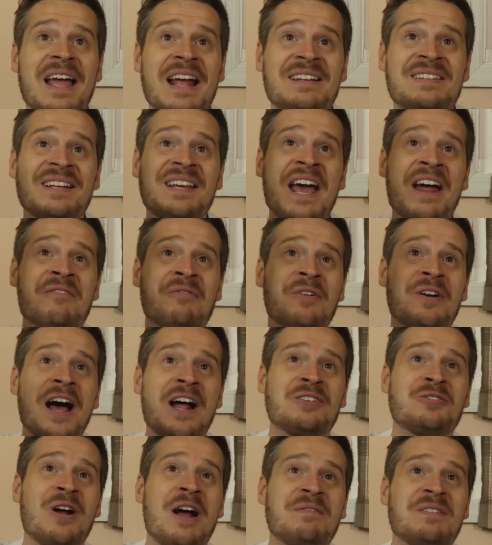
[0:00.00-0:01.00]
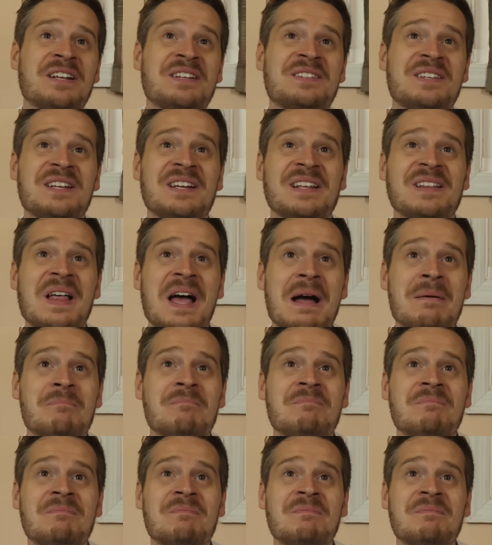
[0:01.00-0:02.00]
Thanks again for not drafting CeeDee
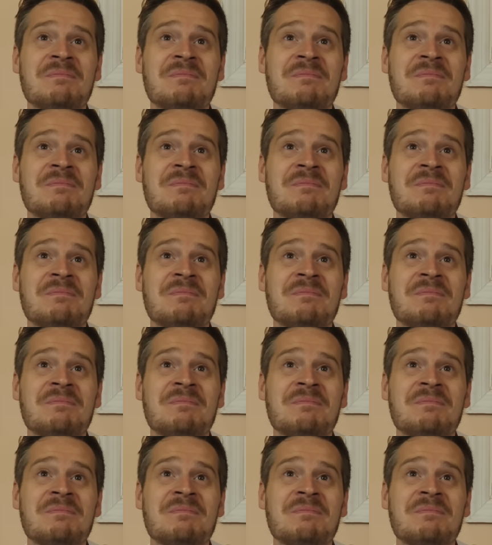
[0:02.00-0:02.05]
Lamb.